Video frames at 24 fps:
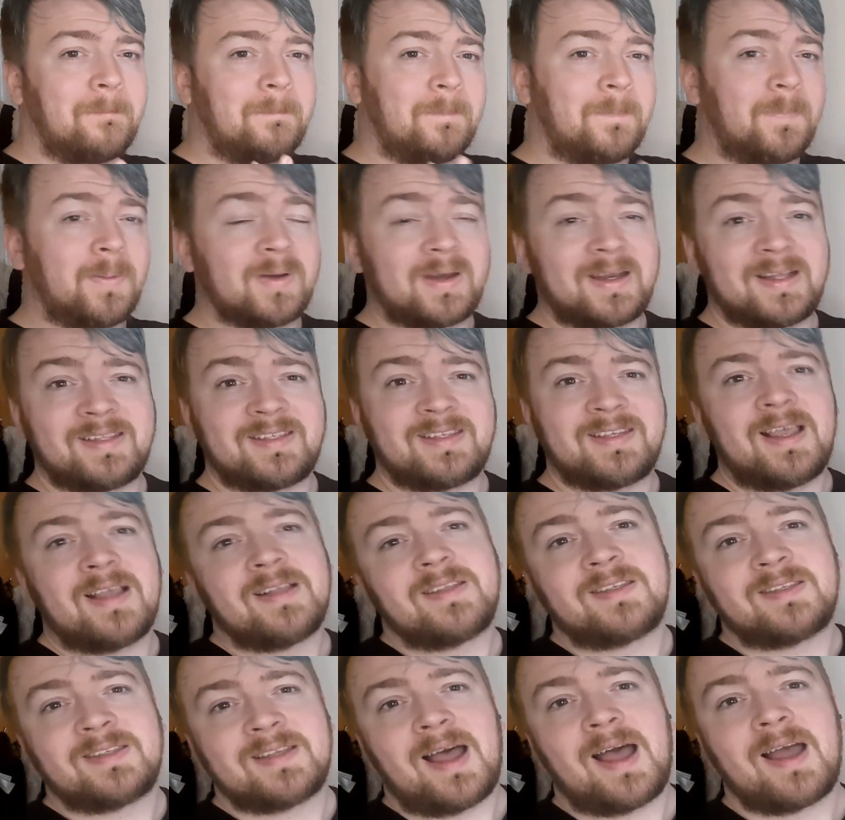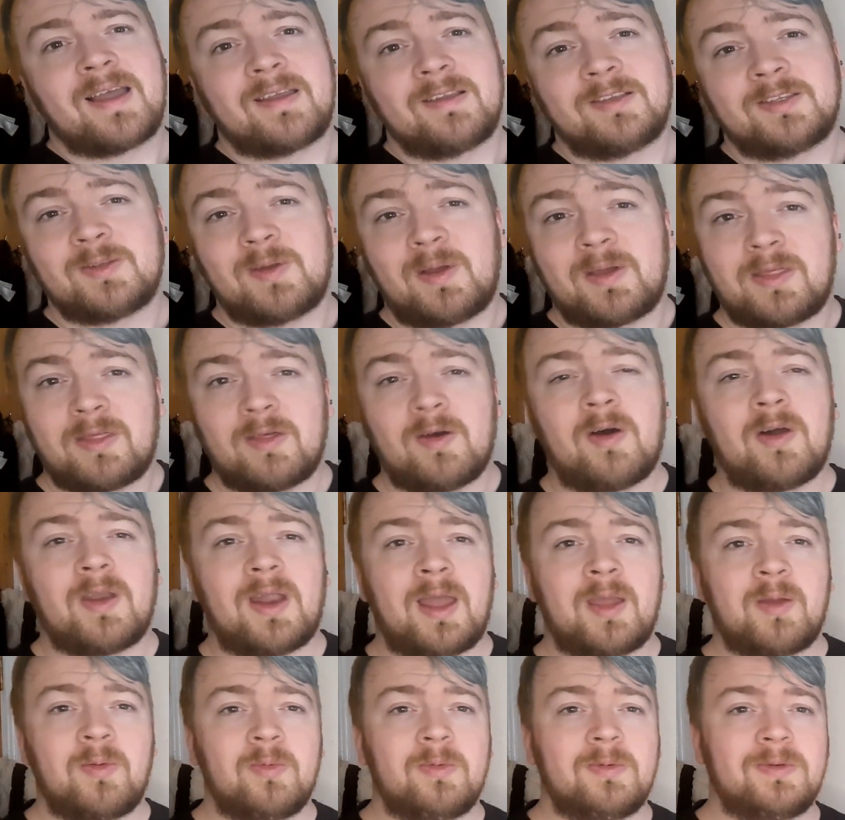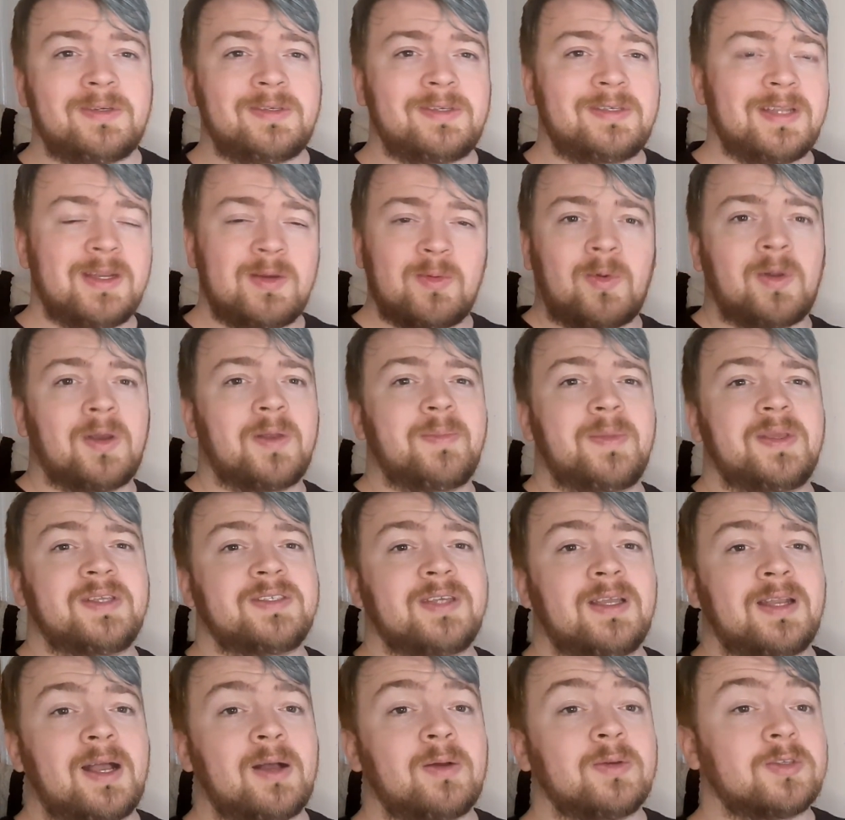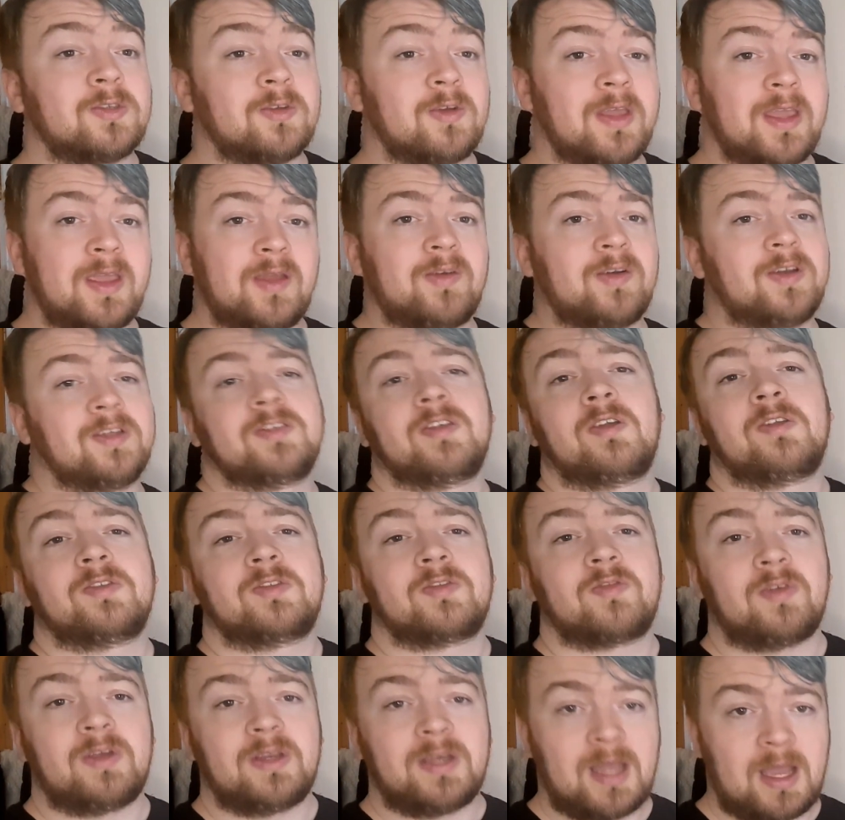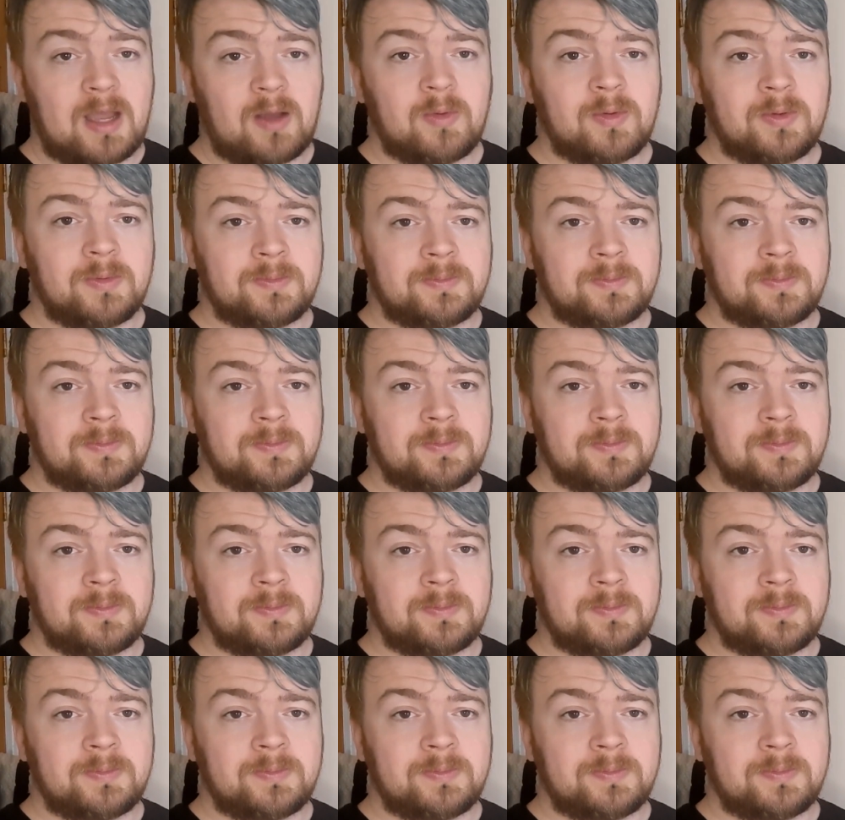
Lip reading: but it says saga, so I thought I didn't want to miss it out. So here it is on screen now.